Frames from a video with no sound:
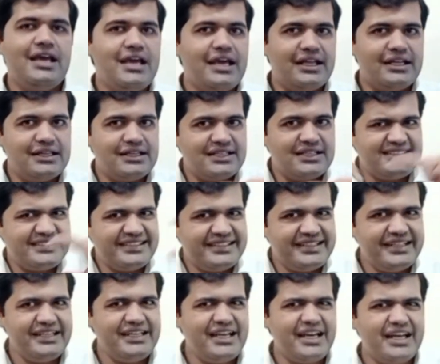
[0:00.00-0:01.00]
And this
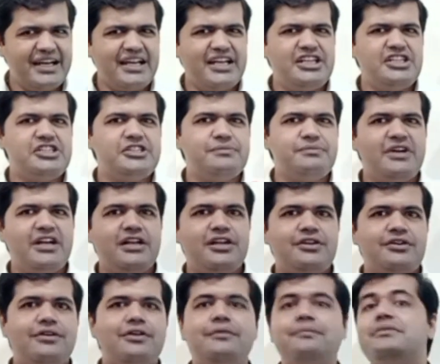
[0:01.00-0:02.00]
rearrangement
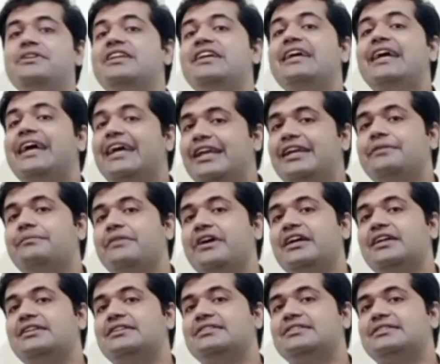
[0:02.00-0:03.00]
of the
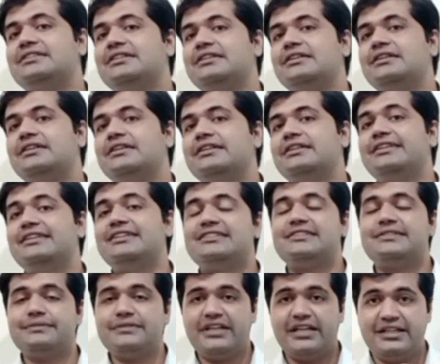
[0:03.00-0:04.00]
elements,
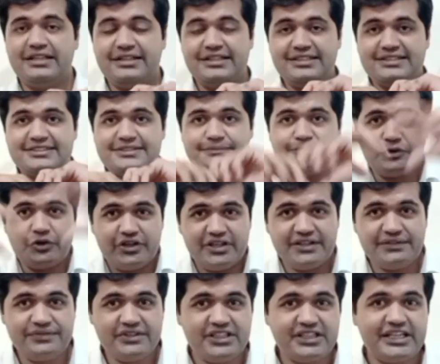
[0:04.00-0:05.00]
this
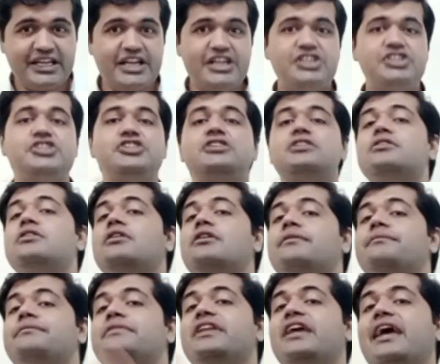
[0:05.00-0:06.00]
modification
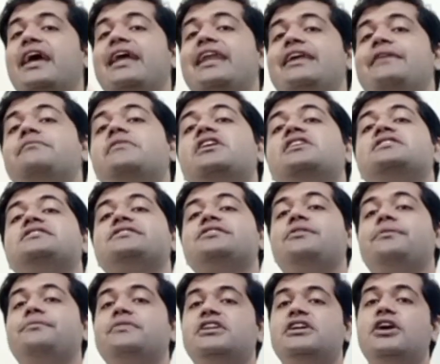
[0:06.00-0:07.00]
of the elements
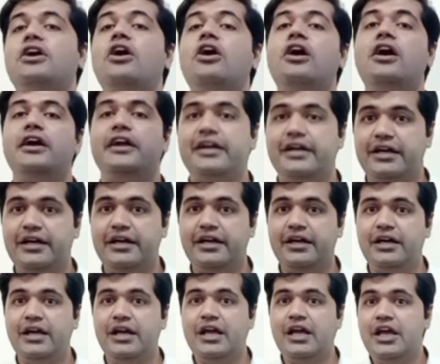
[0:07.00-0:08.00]
of the
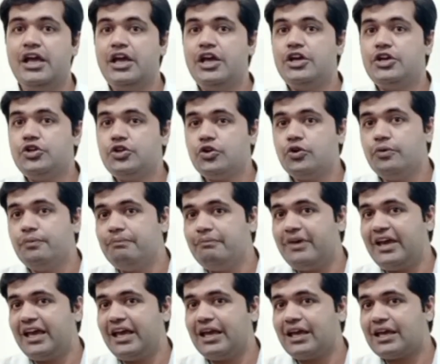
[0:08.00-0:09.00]
order, you
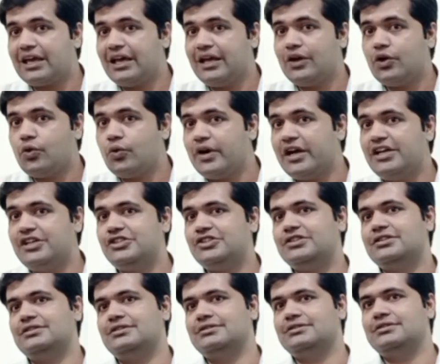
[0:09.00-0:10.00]
make
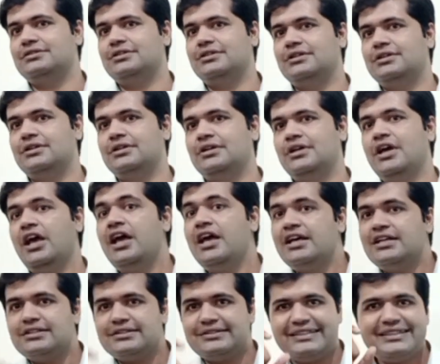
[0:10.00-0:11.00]
innovation.
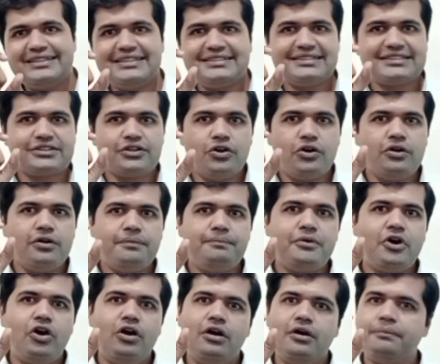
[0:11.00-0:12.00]
So the scope
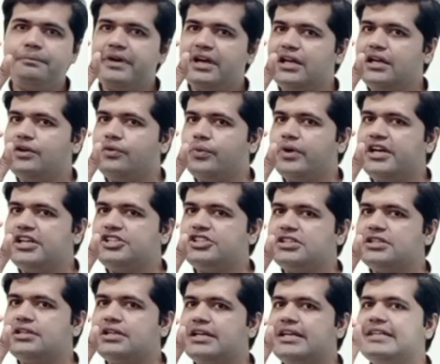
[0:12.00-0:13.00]
of
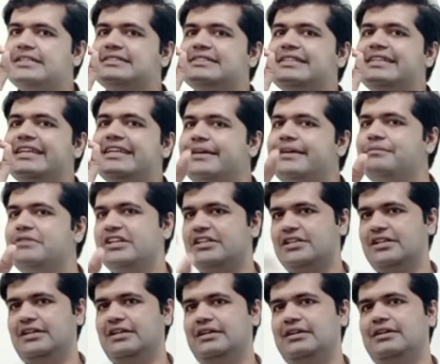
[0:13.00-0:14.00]
innovation is
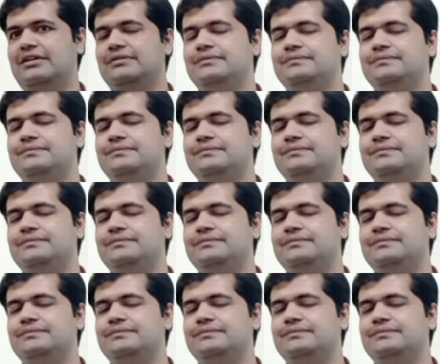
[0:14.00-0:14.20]
limited.